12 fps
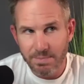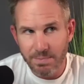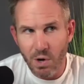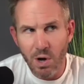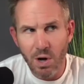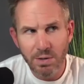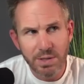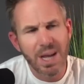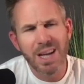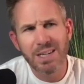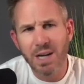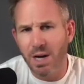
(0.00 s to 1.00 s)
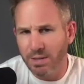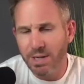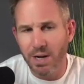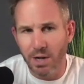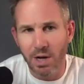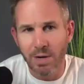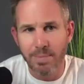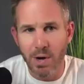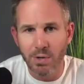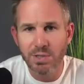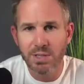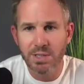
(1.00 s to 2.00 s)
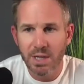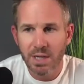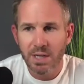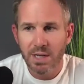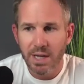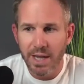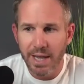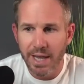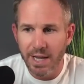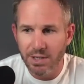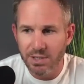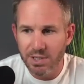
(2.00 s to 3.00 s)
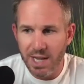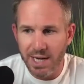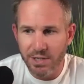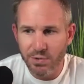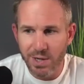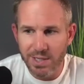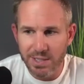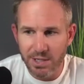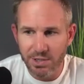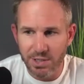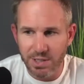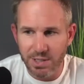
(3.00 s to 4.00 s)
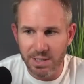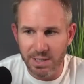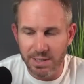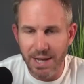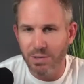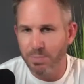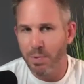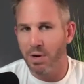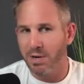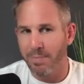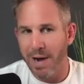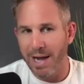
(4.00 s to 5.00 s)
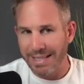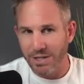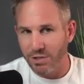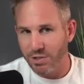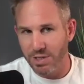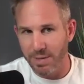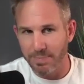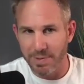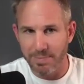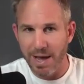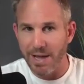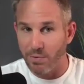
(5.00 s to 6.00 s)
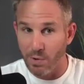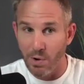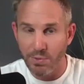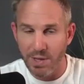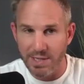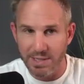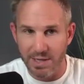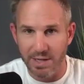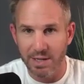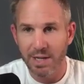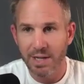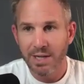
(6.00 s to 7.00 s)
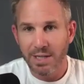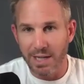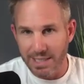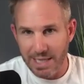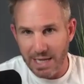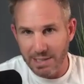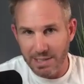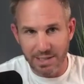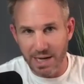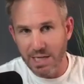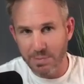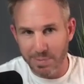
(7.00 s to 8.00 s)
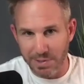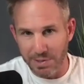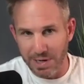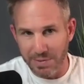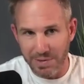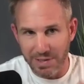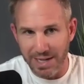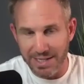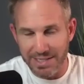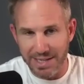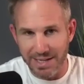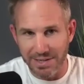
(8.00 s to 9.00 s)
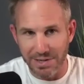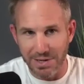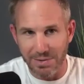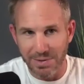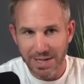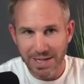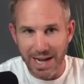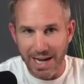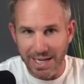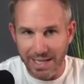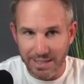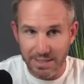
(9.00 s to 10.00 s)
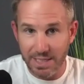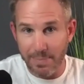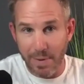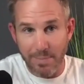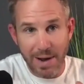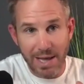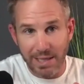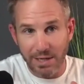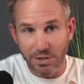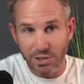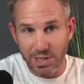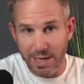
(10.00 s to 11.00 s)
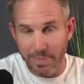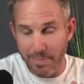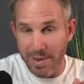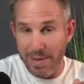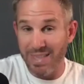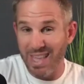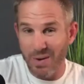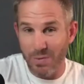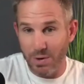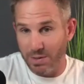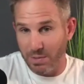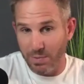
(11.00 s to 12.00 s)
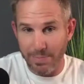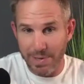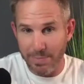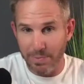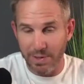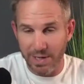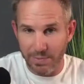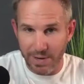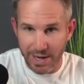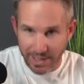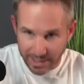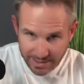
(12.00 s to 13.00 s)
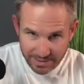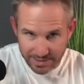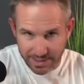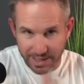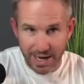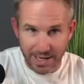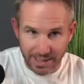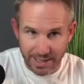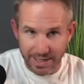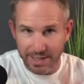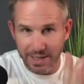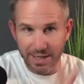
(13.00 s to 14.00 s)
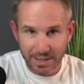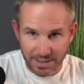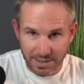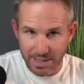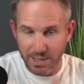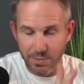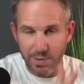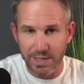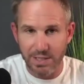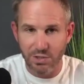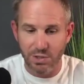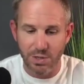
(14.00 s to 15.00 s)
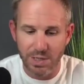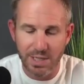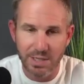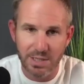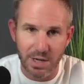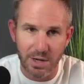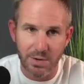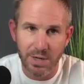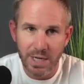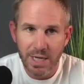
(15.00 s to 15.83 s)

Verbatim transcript: all yeah no not all most and just kind of transitioned and that was part of my leadership and my growth as a as an entrepreneur i realized that you know i needed to step up my leadership and maybe they weren't the right people anyway to to kind of like continue on this journey so